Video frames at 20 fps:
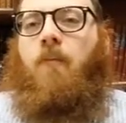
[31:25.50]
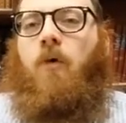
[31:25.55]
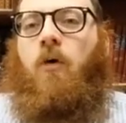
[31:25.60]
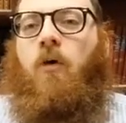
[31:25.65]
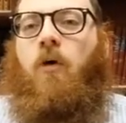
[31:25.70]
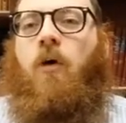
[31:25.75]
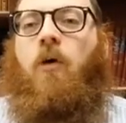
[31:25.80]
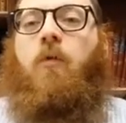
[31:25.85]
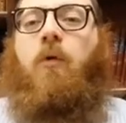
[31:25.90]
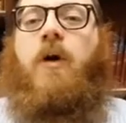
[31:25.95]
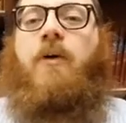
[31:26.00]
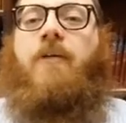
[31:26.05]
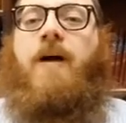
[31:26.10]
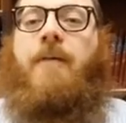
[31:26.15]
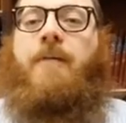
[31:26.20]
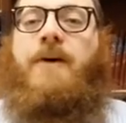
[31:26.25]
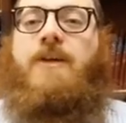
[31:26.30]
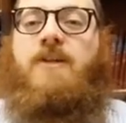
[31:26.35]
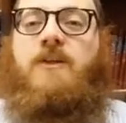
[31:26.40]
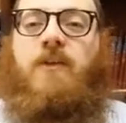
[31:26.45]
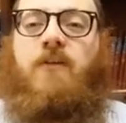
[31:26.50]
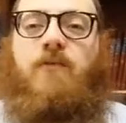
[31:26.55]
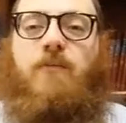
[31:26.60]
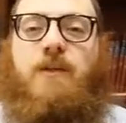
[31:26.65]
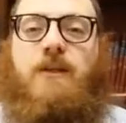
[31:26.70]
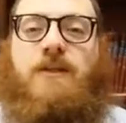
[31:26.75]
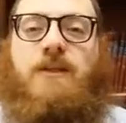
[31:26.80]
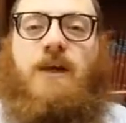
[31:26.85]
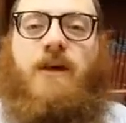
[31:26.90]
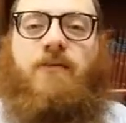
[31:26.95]
what Rabbi
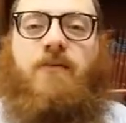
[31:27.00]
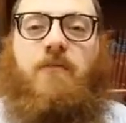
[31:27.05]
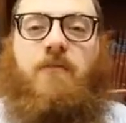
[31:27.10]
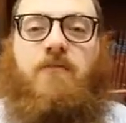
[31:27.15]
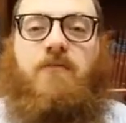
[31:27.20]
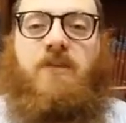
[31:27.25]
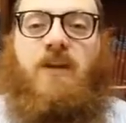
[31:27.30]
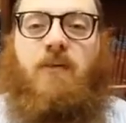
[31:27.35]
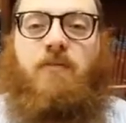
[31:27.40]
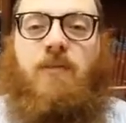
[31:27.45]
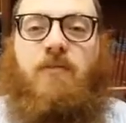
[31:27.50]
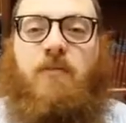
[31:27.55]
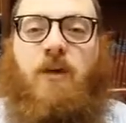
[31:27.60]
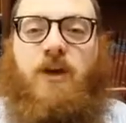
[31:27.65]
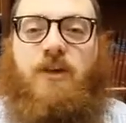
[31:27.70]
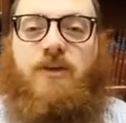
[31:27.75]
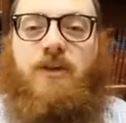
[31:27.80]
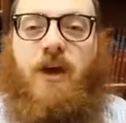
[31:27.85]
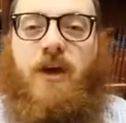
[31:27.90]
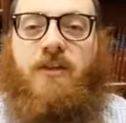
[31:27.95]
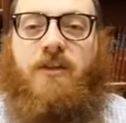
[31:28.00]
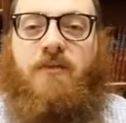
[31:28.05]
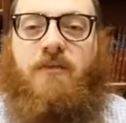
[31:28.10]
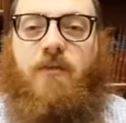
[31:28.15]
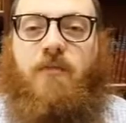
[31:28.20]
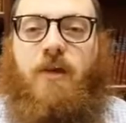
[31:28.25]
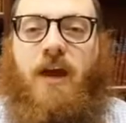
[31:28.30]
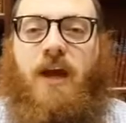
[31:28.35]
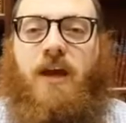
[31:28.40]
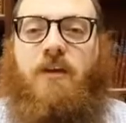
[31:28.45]
Silverman said from Zalman Moshe at the
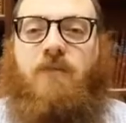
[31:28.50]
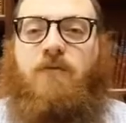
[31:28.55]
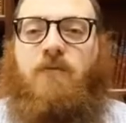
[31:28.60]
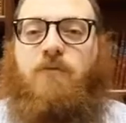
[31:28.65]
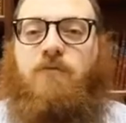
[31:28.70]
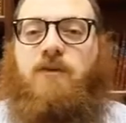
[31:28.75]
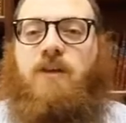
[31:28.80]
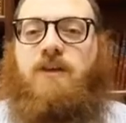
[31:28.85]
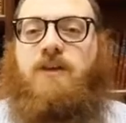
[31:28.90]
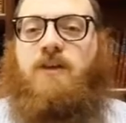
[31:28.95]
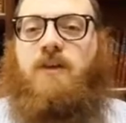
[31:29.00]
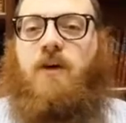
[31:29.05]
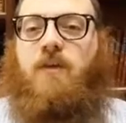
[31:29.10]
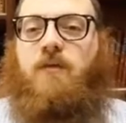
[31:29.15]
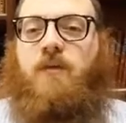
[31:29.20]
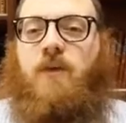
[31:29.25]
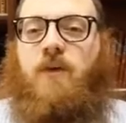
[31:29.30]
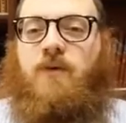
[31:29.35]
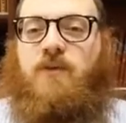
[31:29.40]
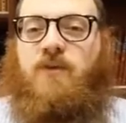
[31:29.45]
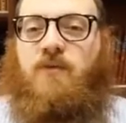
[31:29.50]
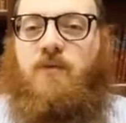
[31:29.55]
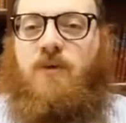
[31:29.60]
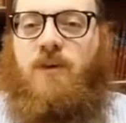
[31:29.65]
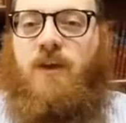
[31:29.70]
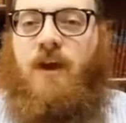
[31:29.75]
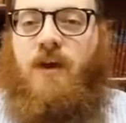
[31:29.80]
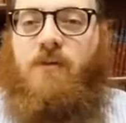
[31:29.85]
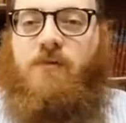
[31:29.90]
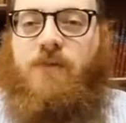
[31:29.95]
Fabrengen a few weeks ago, for those who were
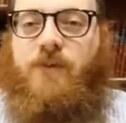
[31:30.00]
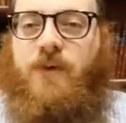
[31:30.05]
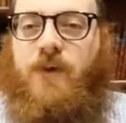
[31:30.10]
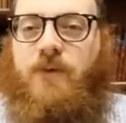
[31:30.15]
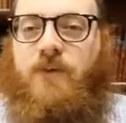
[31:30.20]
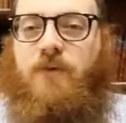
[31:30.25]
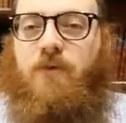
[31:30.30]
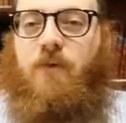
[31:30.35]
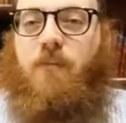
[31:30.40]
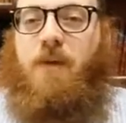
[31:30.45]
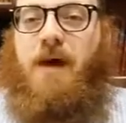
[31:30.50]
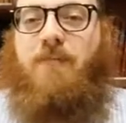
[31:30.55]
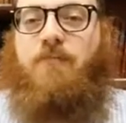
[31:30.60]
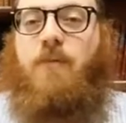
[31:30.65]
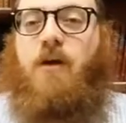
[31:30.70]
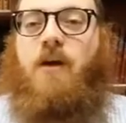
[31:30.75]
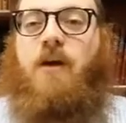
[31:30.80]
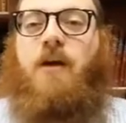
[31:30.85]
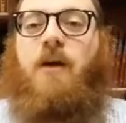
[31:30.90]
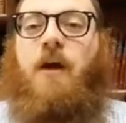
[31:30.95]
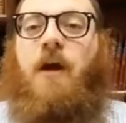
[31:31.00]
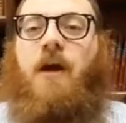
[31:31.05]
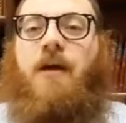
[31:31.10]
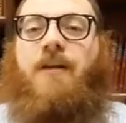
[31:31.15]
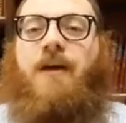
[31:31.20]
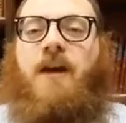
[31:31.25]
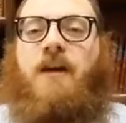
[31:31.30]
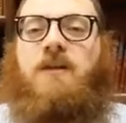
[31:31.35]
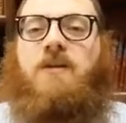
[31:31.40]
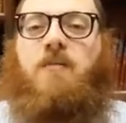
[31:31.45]
there, for those who remember,
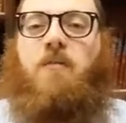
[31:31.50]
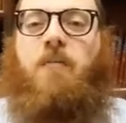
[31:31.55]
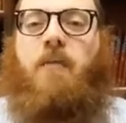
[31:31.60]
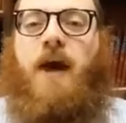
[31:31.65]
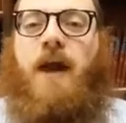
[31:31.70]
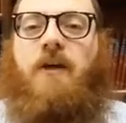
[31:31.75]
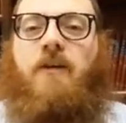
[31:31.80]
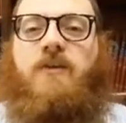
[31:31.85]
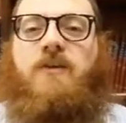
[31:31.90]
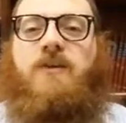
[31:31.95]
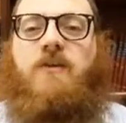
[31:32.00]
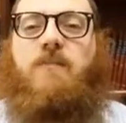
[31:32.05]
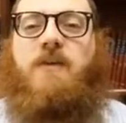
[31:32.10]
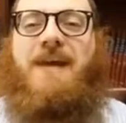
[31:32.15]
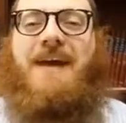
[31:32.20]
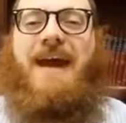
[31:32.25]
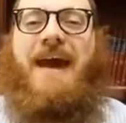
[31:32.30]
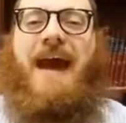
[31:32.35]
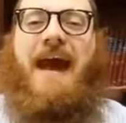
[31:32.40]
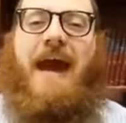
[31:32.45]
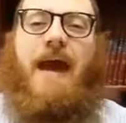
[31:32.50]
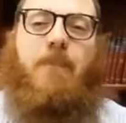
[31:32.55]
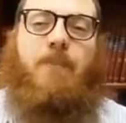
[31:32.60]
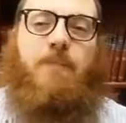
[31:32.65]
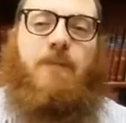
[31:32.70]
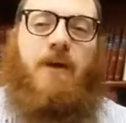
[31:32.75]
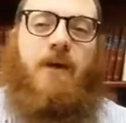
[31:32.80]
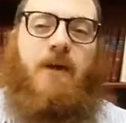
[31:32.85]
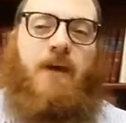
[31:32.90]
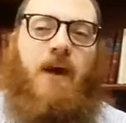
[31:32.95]
that it's better to be
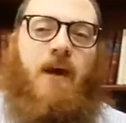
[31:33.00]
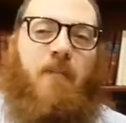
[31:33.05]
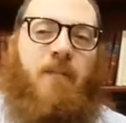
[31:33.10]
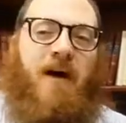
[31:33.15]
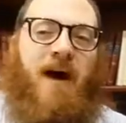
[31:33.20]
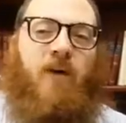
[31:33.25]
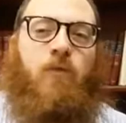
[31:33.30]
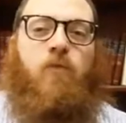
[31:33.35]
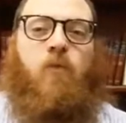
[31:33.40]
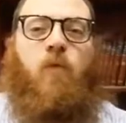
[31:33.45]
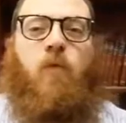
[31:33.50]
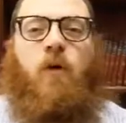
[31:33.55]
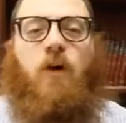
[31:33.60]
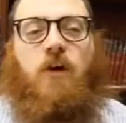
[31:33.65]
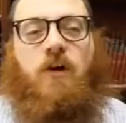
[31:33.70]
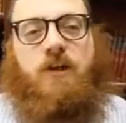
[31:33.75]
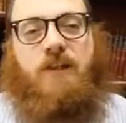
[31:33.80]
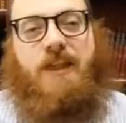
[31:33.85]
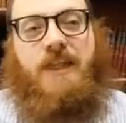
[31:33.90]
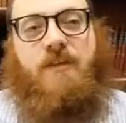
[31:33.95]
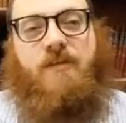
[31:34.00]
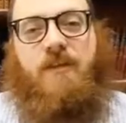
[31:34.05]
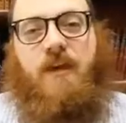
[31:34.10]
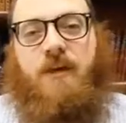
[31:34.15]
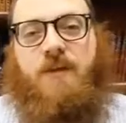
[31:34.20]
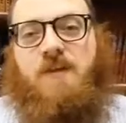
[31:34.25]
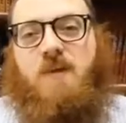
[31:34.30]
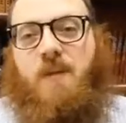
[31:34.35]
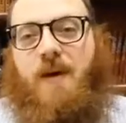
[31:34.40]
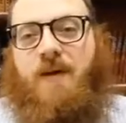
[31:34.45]
happy about worldly
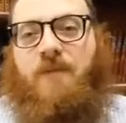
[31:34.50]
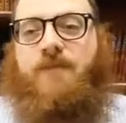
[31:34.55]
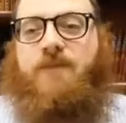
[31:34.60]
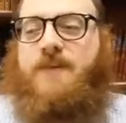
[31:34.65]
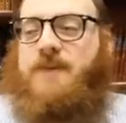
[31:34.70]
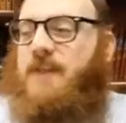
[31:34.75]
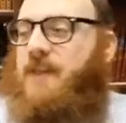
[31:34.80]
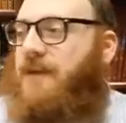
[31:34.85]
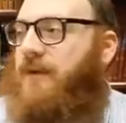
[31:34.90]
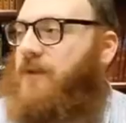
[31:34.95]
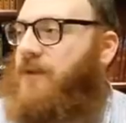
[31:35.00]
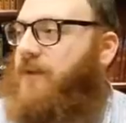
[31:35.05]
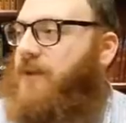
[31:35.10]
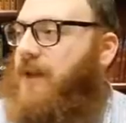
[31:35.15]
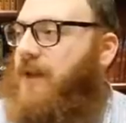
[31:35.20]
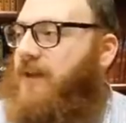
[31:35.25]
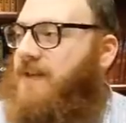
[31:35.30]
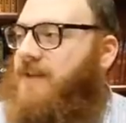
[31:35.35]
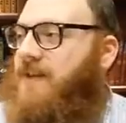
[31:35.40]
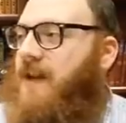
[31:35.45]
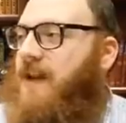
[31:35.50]
things, about physical things,